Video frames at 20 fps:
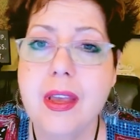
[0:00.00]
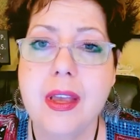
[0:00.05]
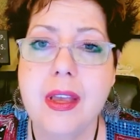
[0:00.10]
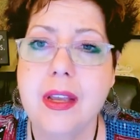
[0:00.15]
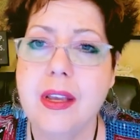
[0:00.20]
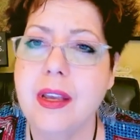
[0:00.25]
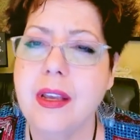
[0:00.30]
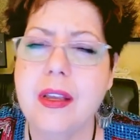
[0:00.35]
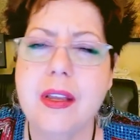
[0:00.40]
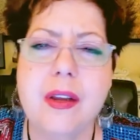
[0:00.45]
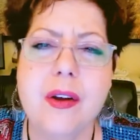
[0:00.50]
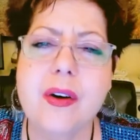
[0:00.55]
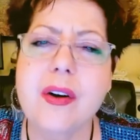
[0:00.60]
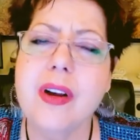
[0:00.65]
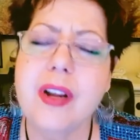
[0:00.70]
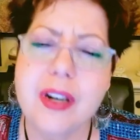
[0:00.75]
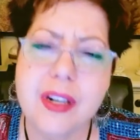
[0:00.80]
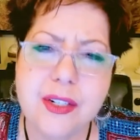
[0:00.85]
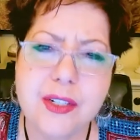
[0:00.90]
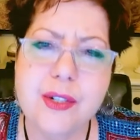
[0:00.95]
You're
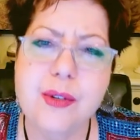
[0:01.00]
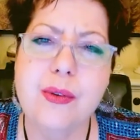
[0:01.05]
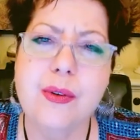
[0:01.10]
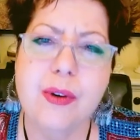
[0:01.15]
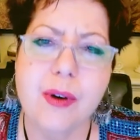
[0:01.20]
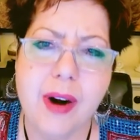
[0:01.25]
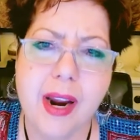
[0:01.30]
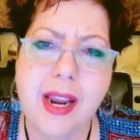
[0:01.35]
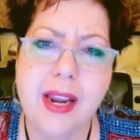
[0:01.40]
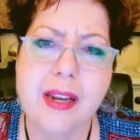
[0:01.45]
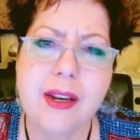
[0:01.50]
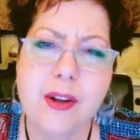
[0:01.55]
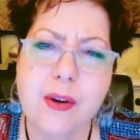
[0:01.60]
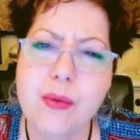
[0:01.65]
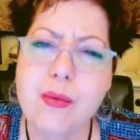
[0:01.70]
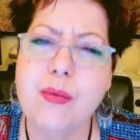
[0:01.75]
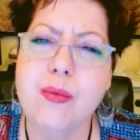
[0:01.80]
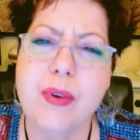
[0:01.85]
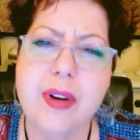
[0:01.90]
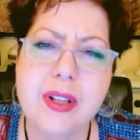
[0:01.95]
going to do great.
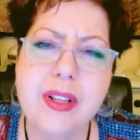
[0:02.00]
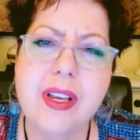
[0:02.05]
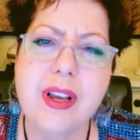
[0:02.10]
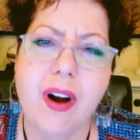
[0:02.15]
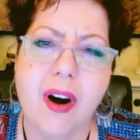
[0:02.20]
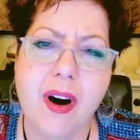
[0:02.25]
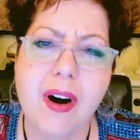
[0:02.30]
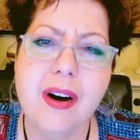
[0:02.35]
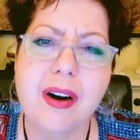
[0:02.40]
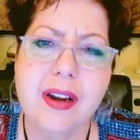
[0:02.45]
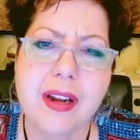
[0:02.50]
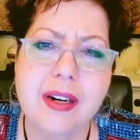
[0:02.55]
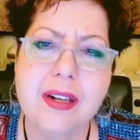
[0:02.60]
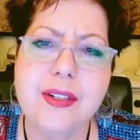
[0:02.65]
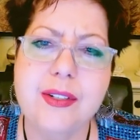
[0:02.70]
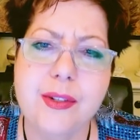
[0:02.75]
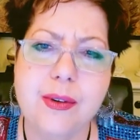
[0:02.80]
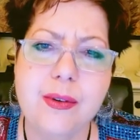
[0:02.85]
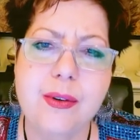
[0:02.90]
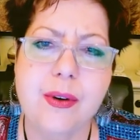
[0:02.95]
You really are going to
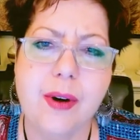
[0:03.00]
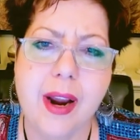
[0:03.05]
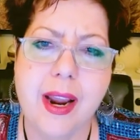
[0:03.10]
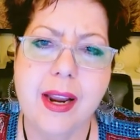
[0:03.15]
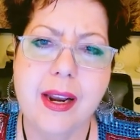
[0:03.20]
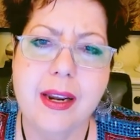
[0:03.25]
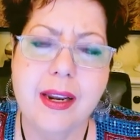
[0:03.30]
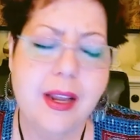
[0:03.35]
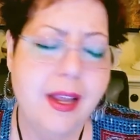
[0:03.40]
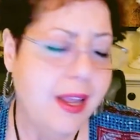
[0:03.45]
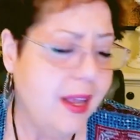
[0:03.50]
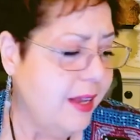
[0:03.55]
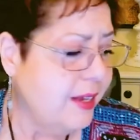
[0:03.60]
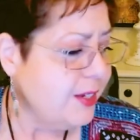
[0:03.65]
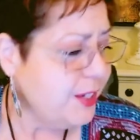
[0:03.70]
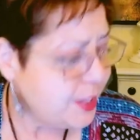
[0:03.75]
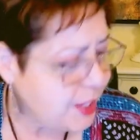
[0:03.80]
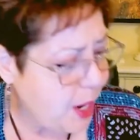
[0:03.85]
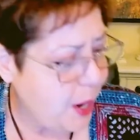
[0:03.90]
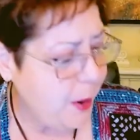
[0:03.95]
do great.
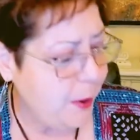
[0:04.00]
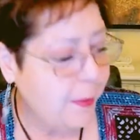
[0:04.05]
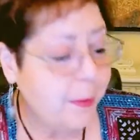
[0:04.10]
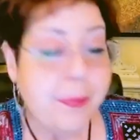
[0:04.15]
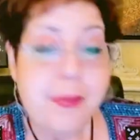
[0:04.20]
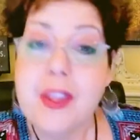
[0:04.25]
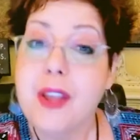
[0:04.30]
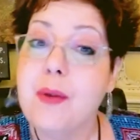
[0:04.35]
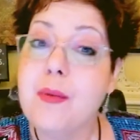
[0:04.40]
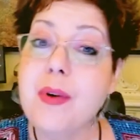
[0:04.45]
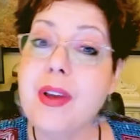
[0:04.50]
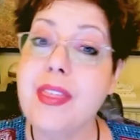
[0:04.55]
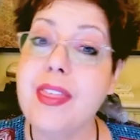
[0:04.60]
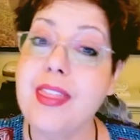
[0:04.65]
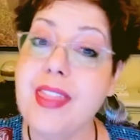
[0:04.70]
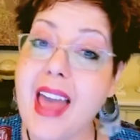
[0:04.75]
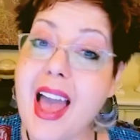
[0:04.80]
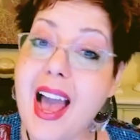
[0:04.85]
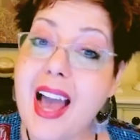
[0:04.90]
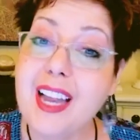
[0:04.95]
So with
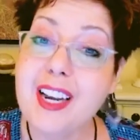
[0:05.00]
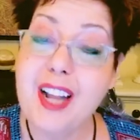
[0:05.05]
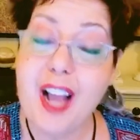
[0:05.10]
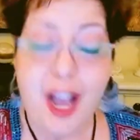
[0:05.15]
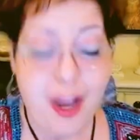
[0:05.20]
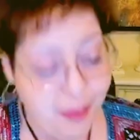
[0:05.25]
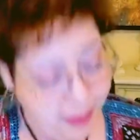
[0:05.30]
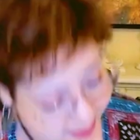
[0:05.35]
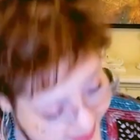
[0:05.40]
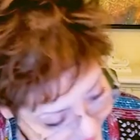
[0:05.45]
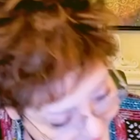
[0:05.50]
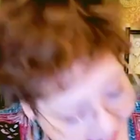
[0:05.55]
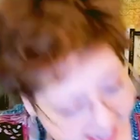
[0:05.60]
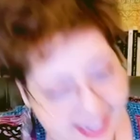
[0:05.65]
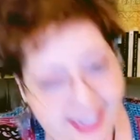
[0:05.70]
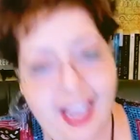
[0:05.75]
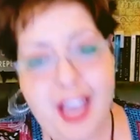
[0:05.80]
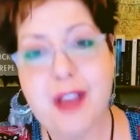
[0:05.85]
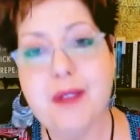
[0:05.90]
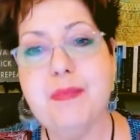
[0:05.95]
that, I will say
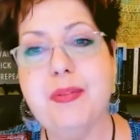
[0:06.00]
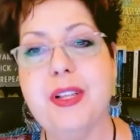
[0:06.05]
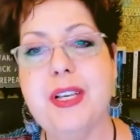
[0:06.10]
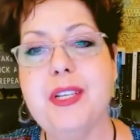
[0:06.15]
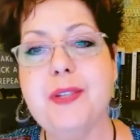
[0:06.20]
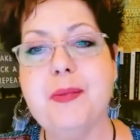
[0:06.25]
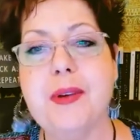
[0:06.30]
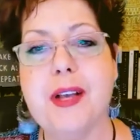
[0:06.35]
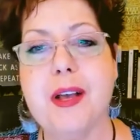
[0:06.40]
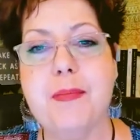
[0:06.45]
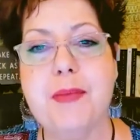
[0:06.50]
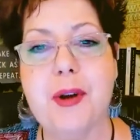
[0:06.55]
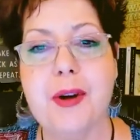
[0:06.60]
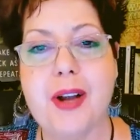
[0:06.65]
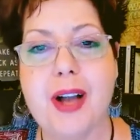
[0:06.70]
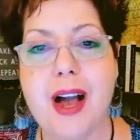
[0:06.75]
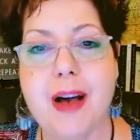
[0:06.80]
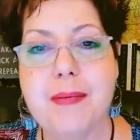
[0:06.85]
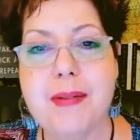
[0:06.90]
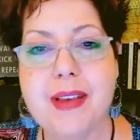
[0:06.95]
again, please pick up your
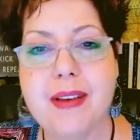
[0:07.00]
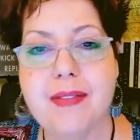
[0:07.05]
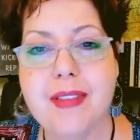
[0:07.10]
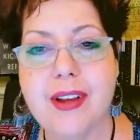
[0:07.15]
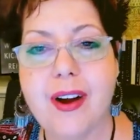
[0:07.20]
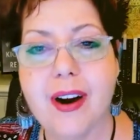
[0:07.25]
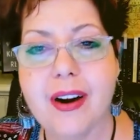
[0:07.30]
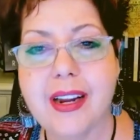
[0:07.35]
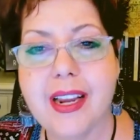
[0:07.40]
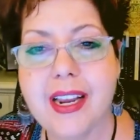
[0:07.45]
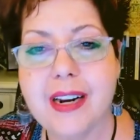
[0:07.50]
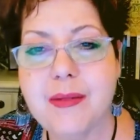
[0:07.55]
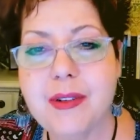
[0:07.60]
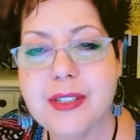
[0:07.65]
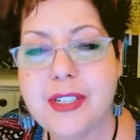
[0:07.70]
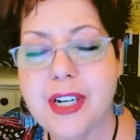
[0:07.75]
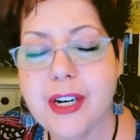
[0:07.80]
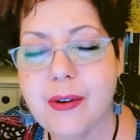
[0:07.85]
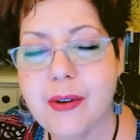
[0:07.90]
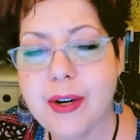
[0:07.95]
copy of the Archanimal
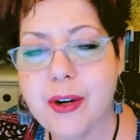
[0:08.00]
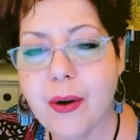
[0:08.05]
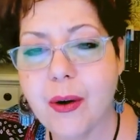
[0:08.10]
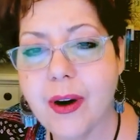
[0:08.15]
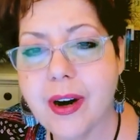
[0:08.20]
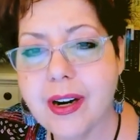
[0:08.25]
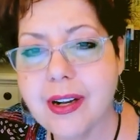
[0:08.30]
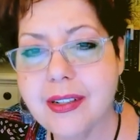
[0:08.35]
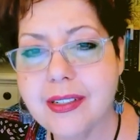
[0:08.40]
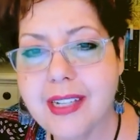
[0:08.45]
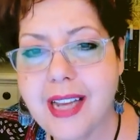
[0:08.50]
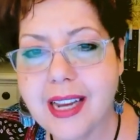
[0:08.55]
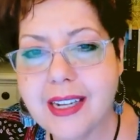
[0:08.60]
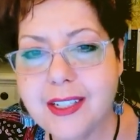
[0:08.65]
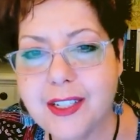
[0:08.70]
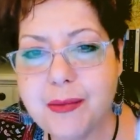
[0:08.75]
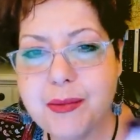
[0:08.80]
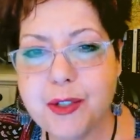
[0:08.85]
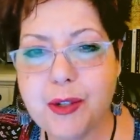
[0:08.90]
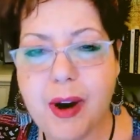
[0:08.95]
Tarot and Oracle Deck,
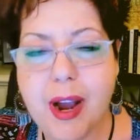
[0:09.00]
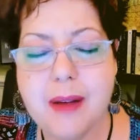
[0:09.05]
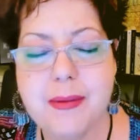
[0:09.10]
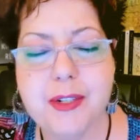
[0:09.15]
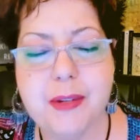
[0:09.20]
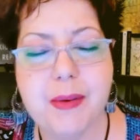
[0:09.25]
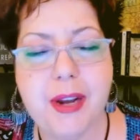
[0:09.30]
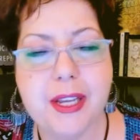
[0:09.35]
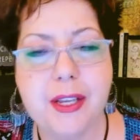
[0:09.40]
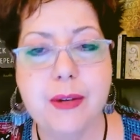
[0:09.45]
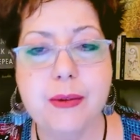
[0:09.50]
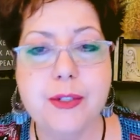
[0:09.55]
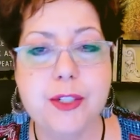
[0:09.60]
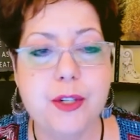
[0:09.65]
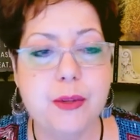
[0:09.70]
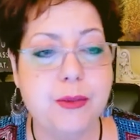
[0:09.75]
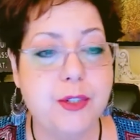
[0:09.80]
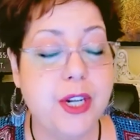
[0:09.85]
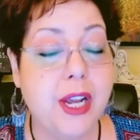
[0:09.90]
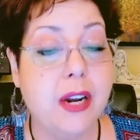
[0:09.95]
subscribe to my
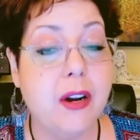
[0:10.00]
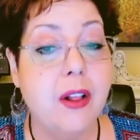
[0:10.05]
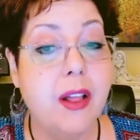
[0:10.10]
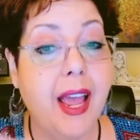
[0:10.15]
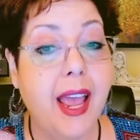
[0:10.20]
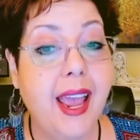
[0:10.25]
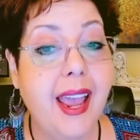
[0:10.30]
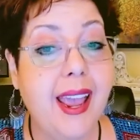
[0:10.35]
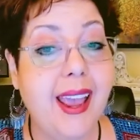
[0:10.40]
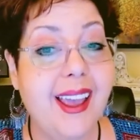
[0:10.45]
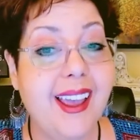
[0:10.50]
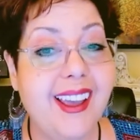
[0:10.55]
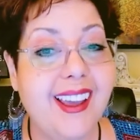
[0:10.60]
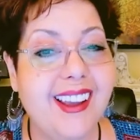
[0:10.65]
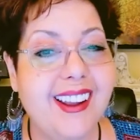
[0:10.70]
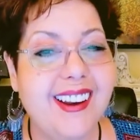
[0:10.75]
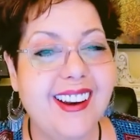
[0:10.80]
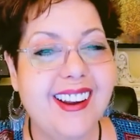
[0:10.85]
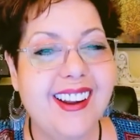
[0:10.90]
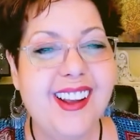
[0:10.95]
YouTube channel,
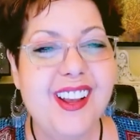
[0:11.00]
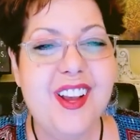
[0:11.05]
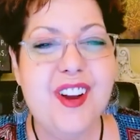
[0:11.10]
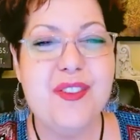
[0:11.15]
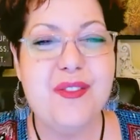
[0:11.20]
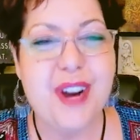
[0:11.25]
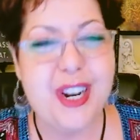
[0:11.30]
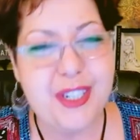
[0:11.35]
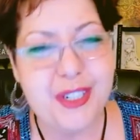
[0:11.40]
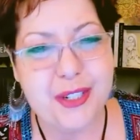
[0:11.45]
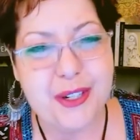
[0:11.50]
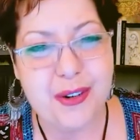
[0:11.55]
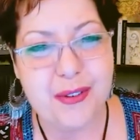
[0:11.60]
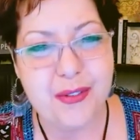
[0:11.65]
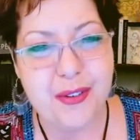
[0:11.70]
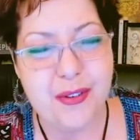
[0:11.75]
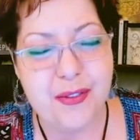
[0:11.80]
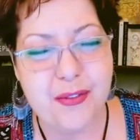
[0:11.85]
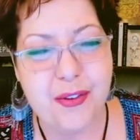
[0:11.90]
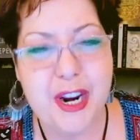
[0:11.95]
and register
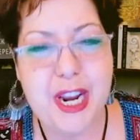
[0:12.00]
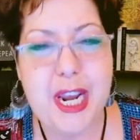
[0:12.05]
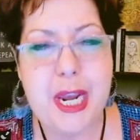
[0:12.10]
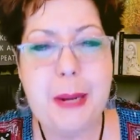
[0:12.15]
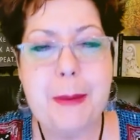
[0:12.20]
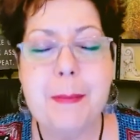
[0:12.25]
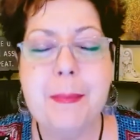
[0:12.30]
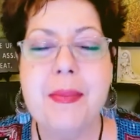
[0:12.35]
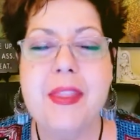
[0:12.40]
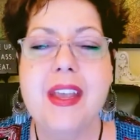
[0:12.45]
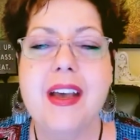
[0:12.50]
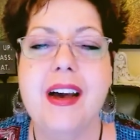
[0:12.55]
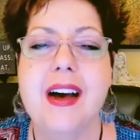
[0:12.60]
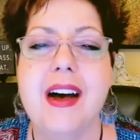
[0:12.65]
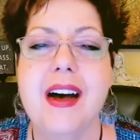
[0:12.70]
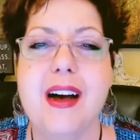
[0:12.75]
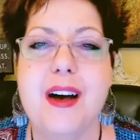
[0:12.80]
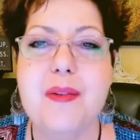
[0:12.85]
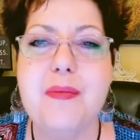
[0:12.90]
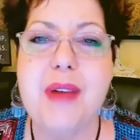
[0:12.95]
for free
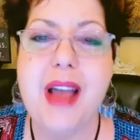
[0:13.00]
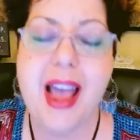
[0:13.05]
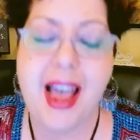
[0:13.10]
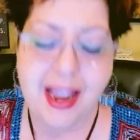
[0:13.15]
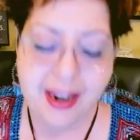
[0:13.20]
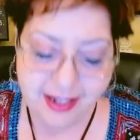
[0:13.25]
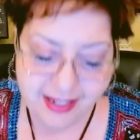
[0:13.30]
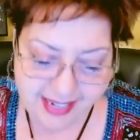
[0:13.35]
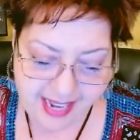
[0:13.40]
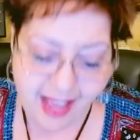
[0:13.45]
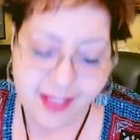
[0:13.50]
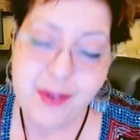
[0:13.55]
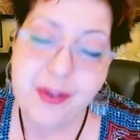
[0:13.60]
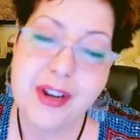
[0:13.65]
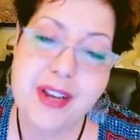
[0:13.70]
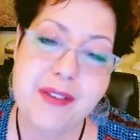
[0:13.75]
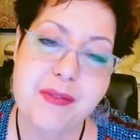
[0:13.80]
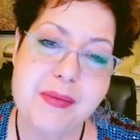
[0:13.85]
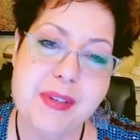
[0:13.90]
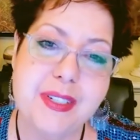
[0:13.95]
at
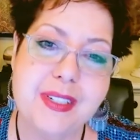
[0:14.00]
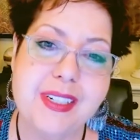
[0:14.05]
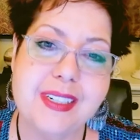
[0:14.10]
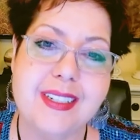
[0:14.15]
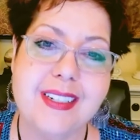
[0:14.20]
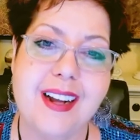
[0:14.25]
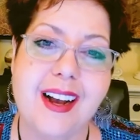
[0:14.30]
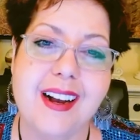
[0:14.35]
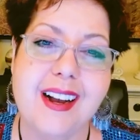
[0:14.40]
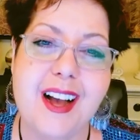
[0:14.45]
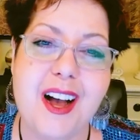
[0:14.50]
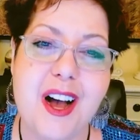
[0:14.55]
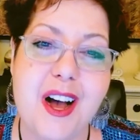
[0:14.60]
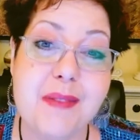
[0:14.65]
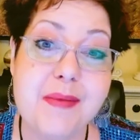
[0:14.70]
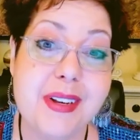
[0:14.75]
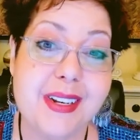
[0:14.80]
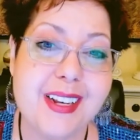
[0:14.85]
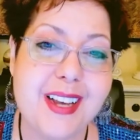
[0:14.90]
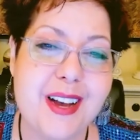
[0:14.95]

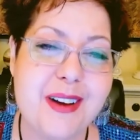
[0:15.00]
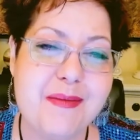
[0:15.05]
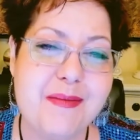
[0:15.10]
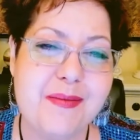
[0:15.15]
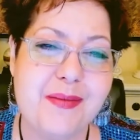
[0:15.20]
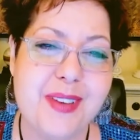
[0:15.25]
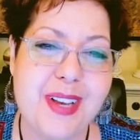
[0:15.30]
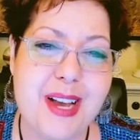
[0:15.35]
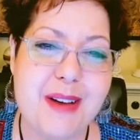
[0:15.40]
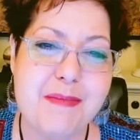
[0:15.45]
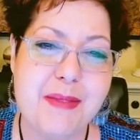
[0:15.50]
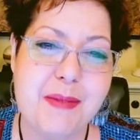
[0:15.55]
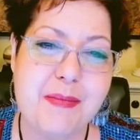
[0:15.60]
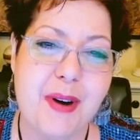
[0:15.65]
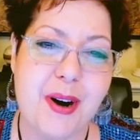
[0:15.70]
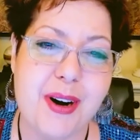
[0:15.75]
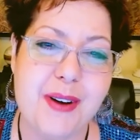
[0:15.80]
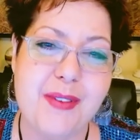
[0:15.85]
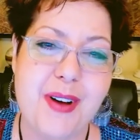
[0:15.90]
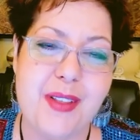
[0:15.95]
gatheringofmystics.com, and come be
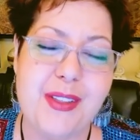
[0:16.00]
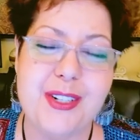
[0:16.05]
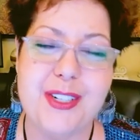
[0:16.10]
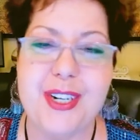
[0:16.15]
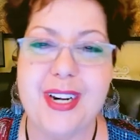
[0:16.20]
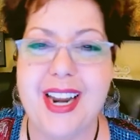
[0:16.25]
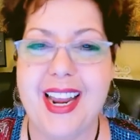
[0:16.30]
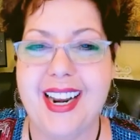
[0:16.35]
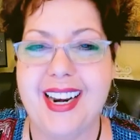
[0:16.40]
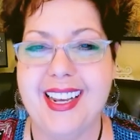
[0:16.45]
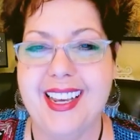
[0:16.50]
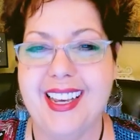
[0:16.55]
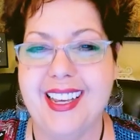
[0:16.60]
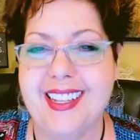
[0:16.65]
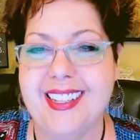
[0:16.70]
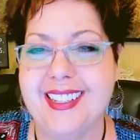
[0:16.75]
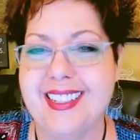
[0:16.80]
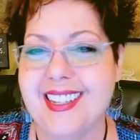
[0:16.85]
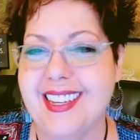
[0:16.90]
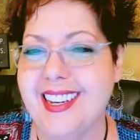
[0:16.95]
part of all the
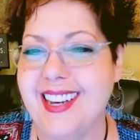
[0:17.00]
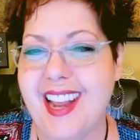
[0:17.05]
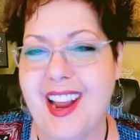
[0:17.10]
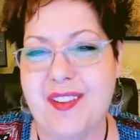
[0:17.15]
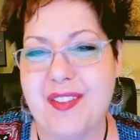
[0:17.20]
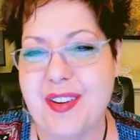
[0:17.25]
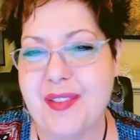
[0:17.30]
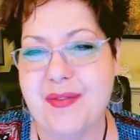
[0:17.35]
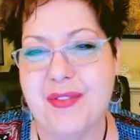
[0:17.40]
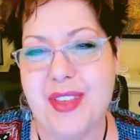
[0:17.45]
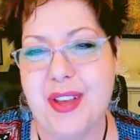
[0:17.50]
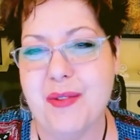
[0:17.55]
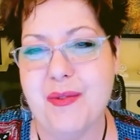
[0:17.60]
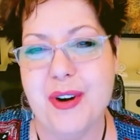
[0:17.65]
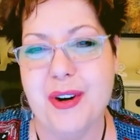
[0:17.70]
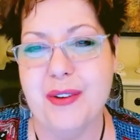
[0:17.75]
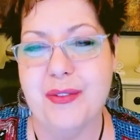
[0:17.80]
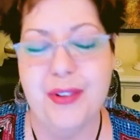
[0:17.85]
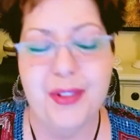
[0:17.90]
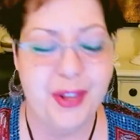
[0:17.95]
shenanigans and everything
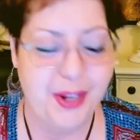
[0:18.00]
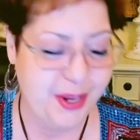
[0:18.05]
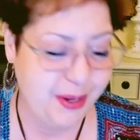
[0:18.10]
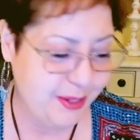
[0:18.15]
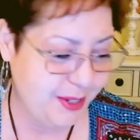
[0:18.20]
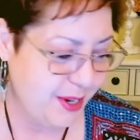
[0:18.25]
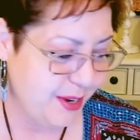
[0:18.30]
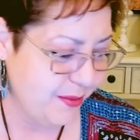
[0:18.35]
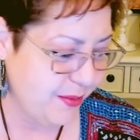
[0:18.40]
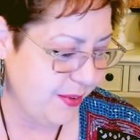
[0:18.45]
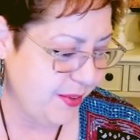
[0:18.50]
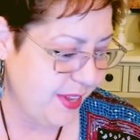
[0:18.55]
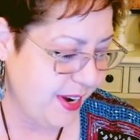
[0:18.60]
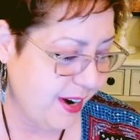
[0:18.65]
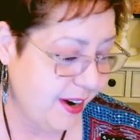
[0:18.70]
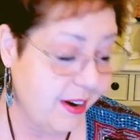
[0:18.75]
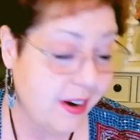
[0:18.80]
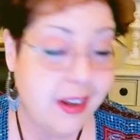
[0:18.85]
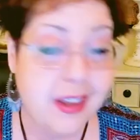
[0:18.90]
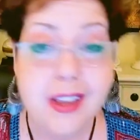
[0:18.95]
wonderful that goes on for
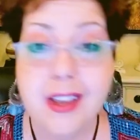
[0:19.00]
there.